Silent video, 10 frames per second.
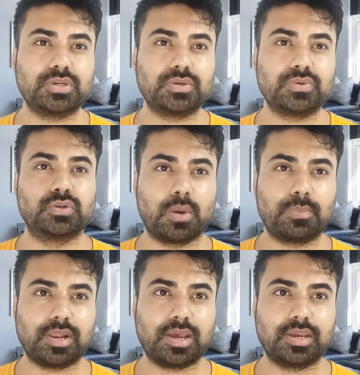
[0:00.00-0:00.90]
you, drop
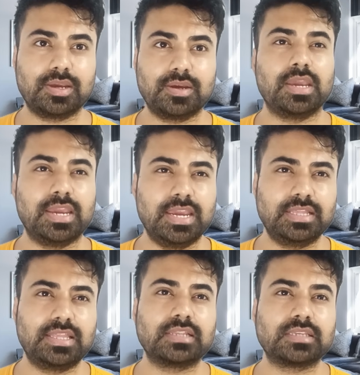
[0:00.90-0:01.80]
a like,
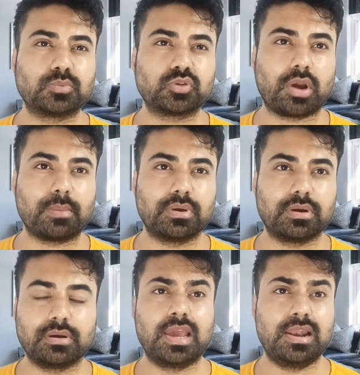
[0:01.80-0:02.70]
hit that subscribe
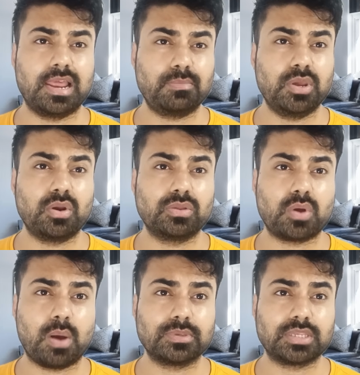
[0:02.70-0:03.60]
button, and let me know in the
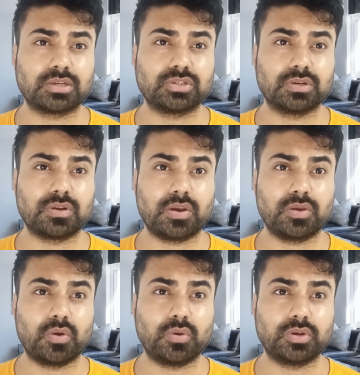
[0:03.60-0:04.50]
comment section, are you
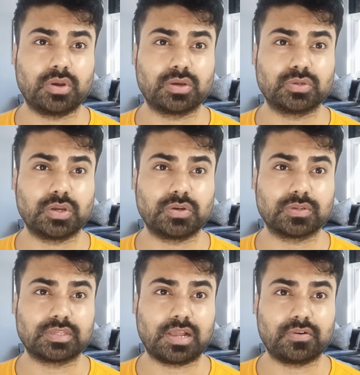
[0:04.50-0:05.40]
going to negotiate your
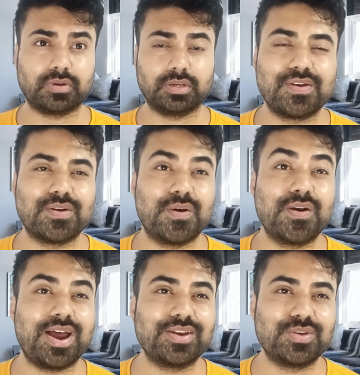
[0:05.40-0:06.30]
salary, or
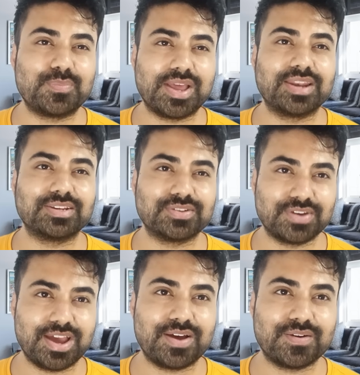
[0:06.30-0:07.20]
are you planning to
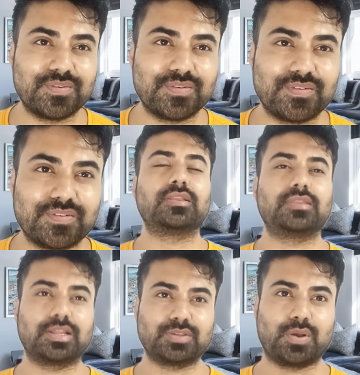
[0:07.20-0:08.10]
now?
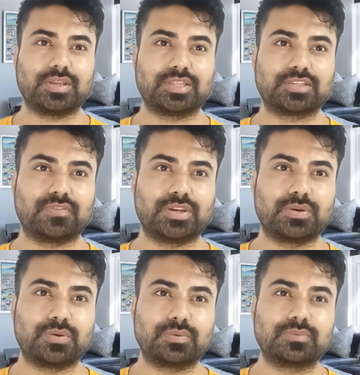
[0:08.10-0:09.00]
That's all in this
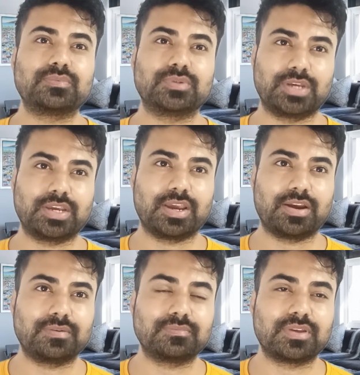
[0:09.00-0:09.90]
video. You take
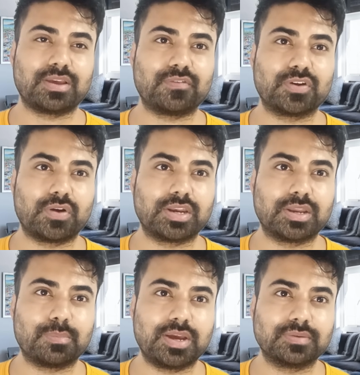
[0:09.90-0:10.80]
care. Have a great
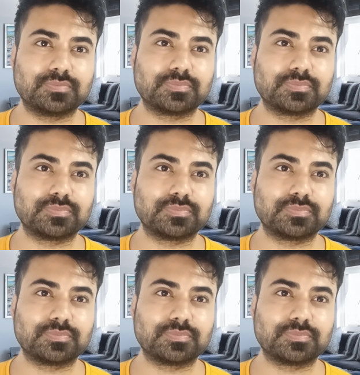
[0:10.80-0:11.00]
day. Bye.